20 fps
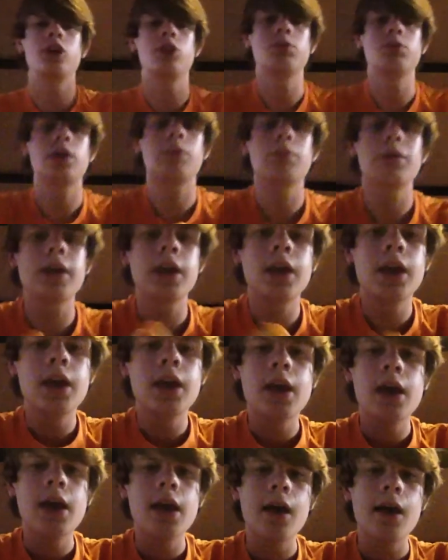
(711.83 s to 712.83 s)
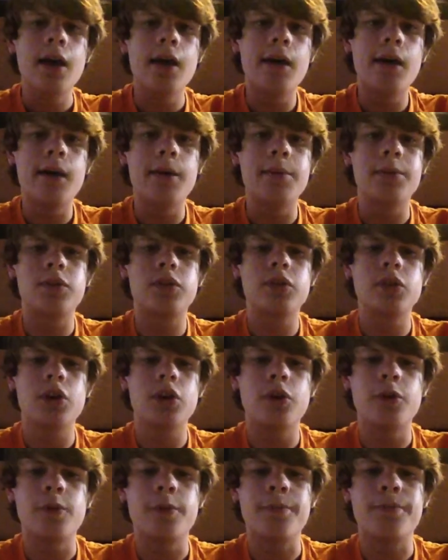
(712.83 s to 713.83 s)
probably.
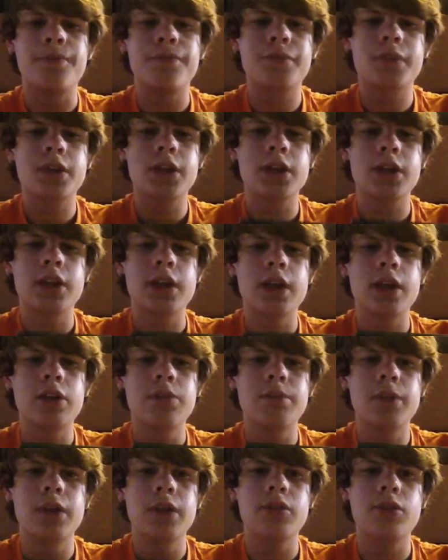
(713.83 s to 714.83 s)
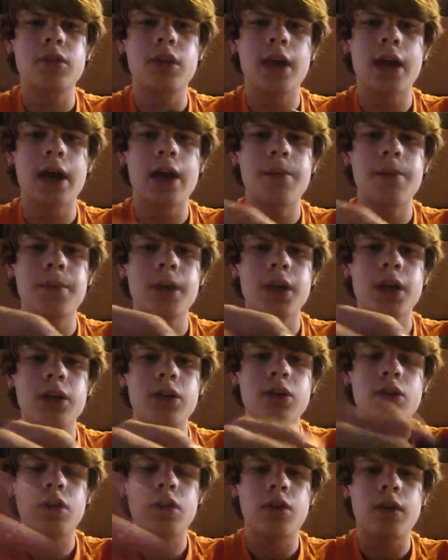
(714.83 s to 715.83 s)
So that is basically how to make
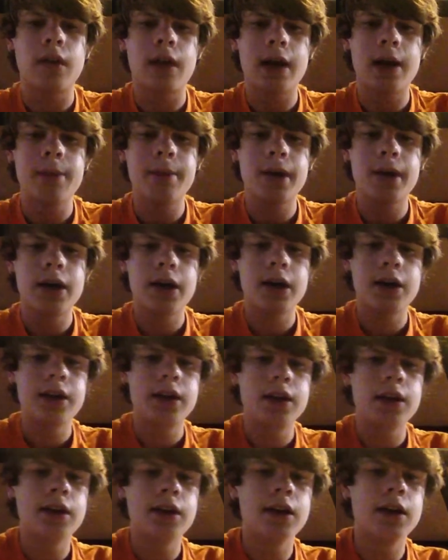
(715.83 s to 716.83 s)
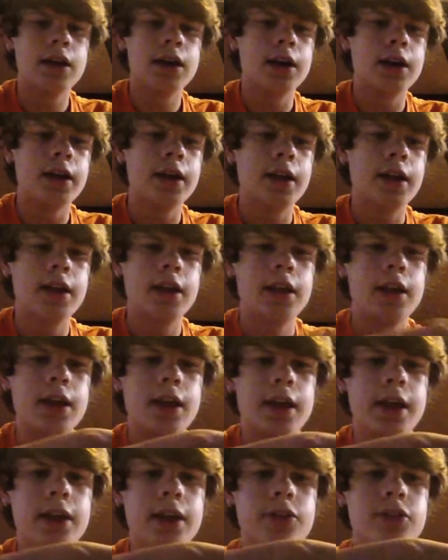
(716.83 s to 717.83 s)
your little iPod.
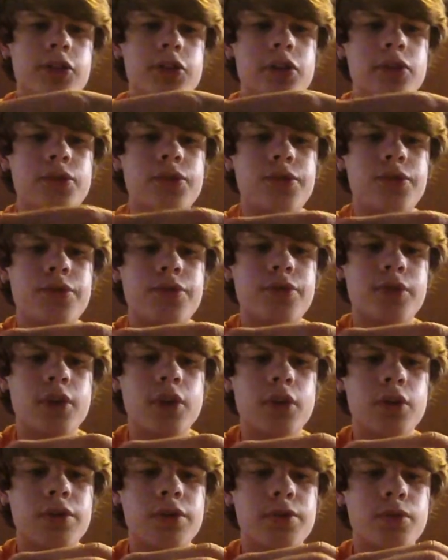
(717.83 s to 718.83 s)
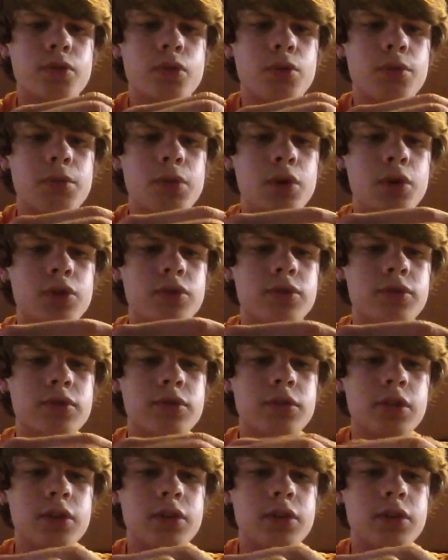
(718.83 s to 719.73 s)
It should go through most